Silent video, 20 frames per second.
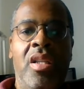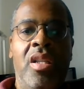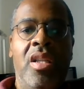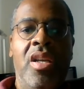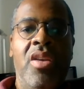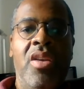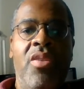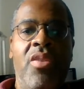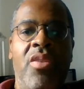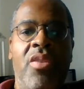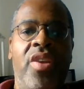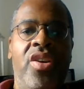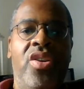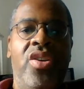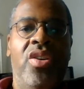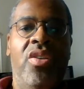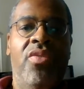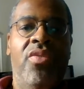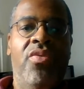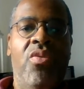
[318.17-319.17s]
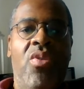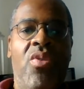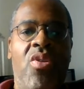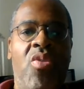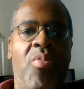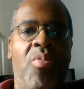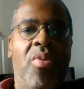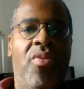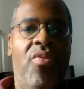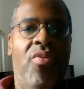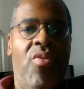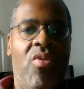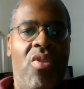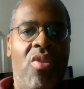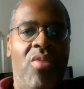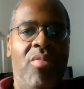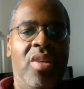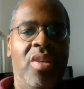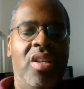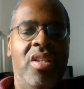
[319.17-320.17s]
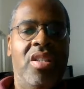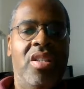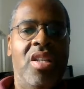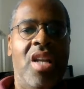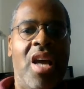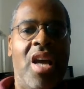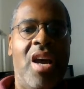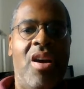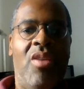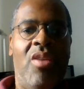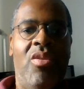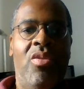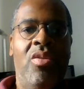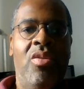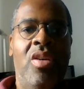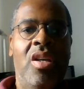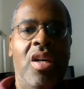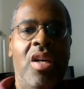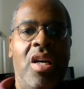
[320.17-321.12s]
the new feature for Open Forum is now